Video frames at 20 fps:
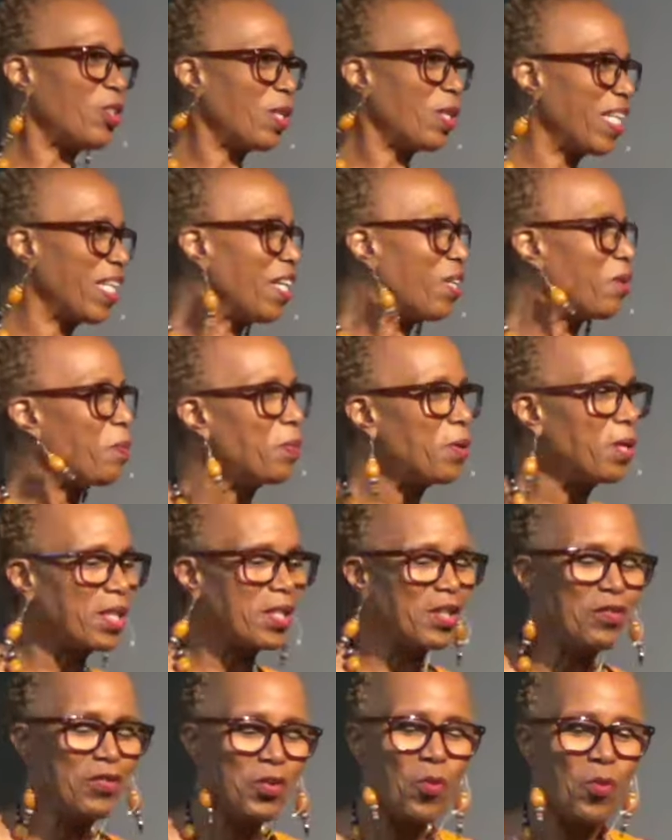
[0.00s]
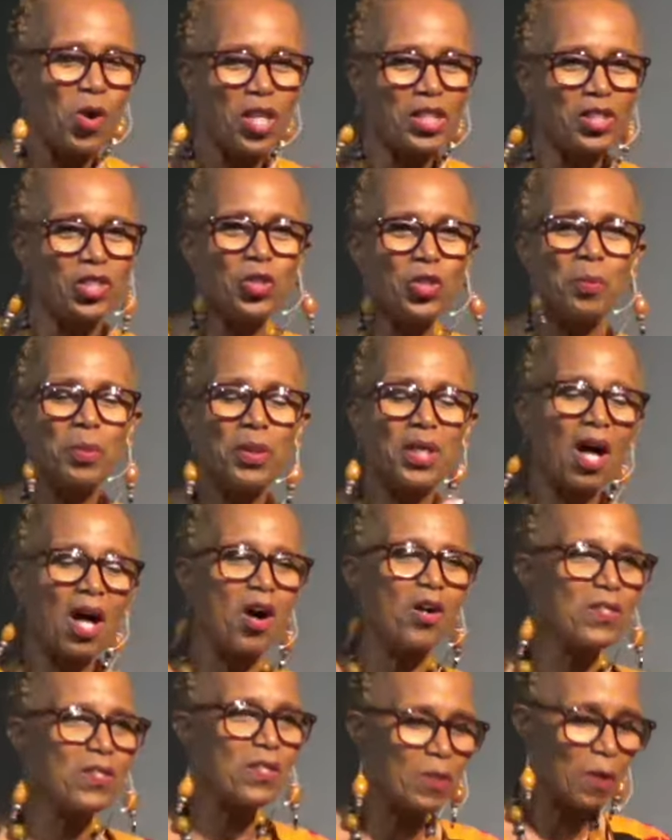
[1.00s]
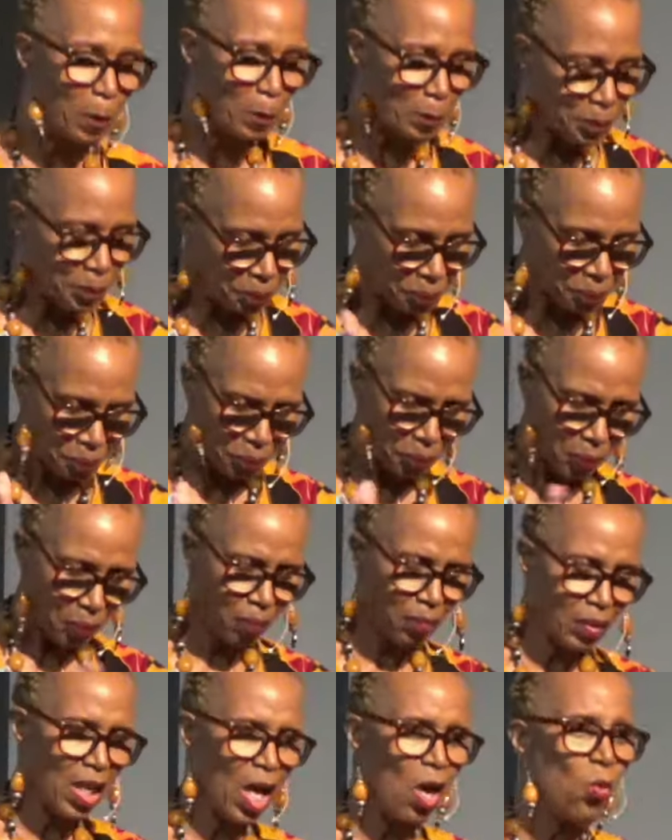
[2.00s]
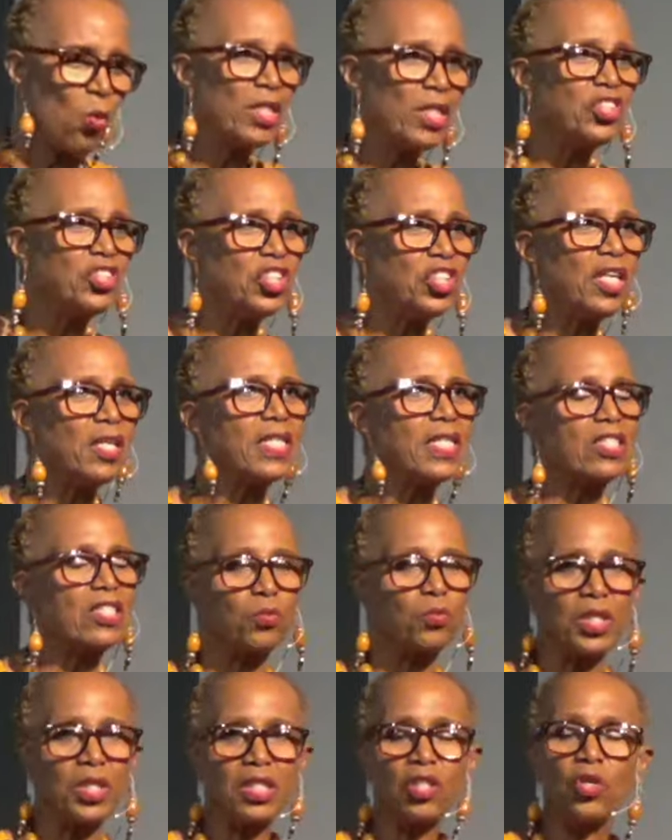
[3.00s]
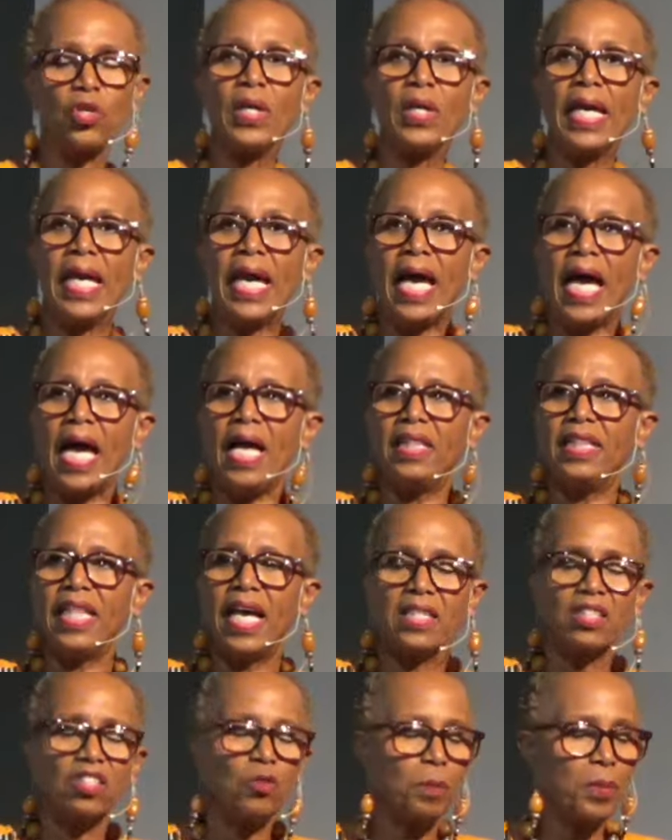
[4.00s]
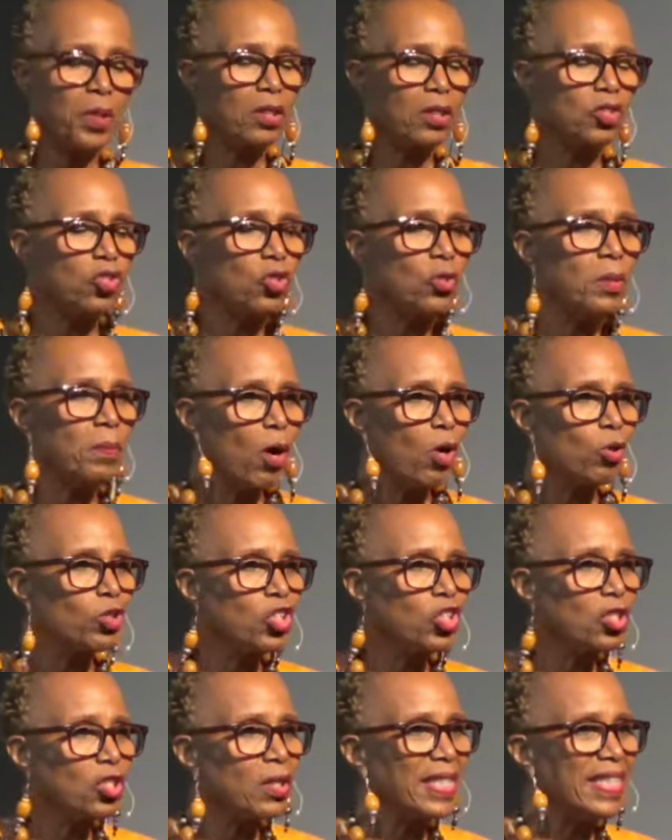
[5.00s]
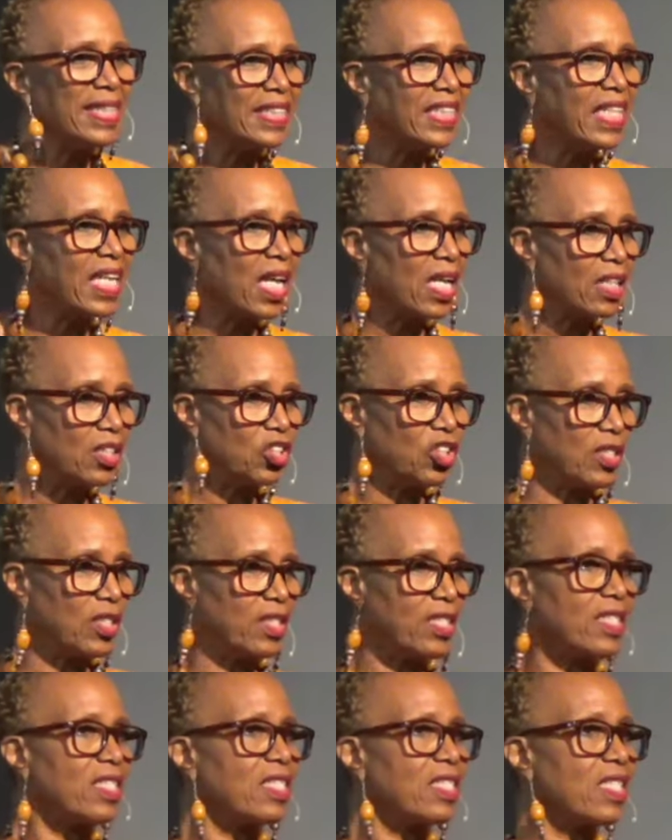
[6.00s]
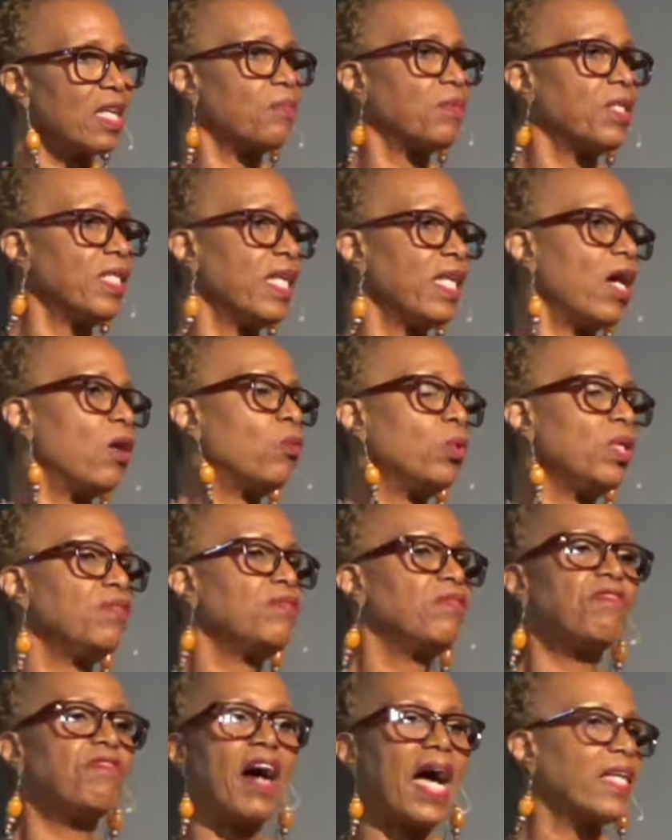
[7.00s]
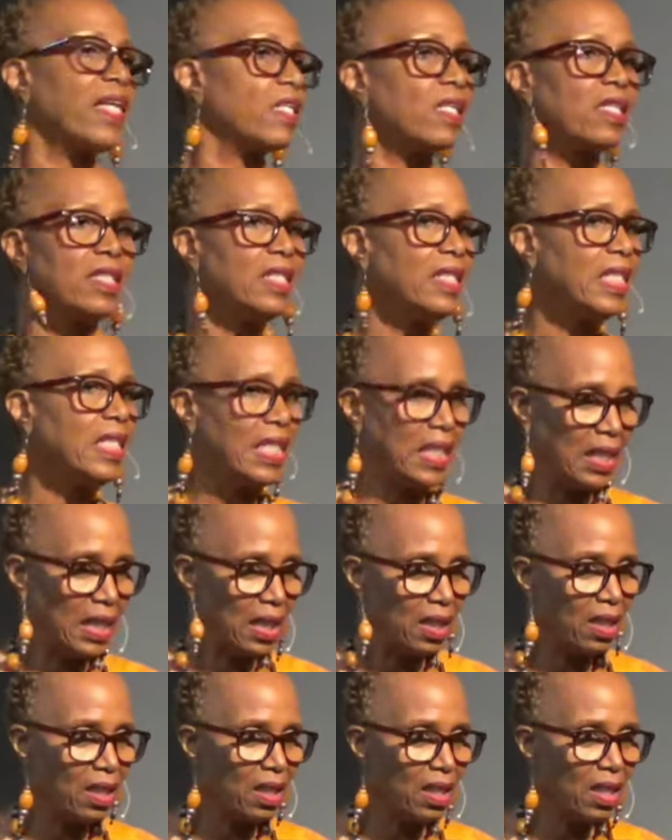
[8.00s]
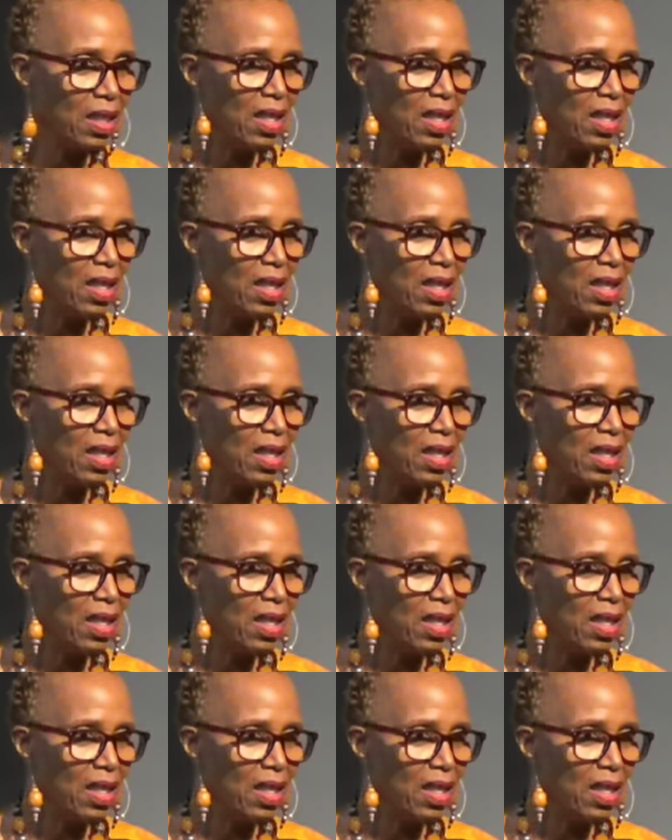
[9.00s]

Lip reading: you to get a book if you want to, but also, I want to share this with you, that spiritual emotional intelligence is something that we vitally need.